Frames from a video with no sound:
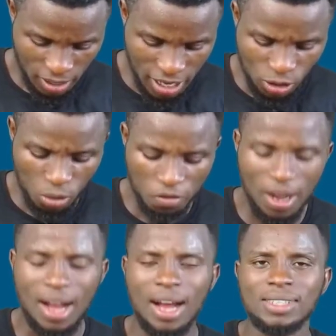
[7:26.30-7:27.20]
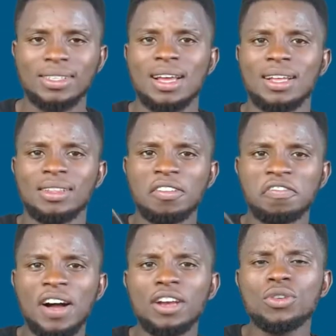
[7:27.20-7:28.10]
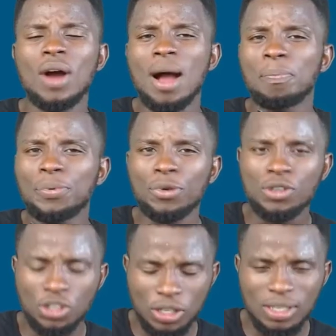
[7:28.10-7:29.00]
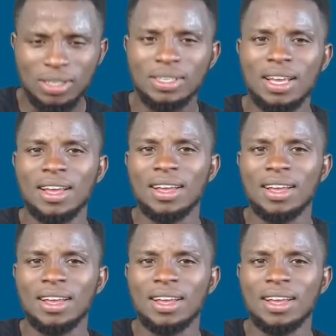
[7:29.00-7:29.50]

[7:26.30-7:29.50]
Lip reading: insofar as the value approaches